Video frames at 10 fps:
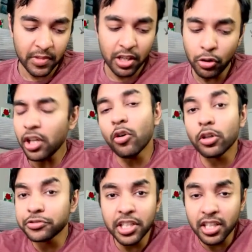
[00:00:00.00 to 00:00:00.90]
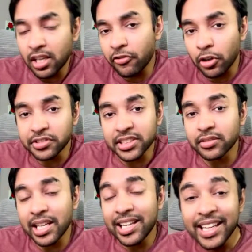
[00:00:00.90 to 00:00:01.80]
You can also return a false as
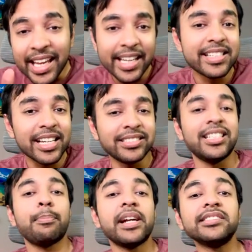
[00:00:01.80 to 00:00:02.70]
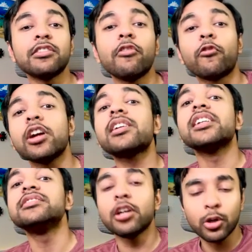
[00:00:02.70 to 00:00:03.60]
well. It just depends what
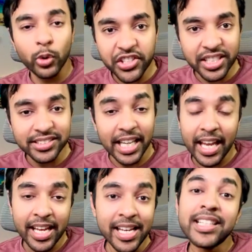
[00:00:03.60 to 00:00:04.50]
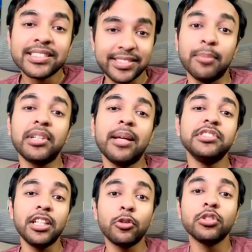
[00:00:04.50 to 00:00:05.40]
does your question say. Sometimes
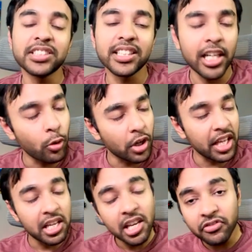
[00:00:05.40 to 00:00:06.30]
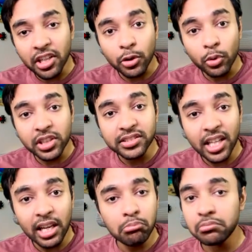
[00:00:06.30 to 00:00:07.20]
it could say that, okay, if the root is
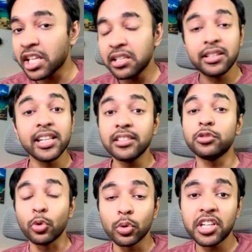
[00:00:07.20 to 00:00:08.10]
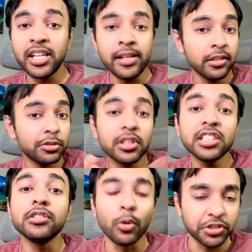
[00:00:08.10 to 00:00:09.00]
null, then there is no tree, so there
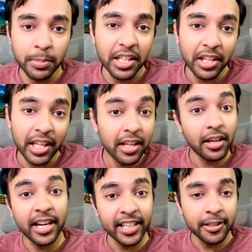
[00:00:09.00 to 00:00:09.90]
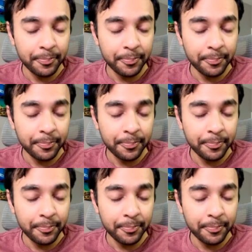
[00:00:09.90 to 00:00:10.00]
is no symmetry, correct?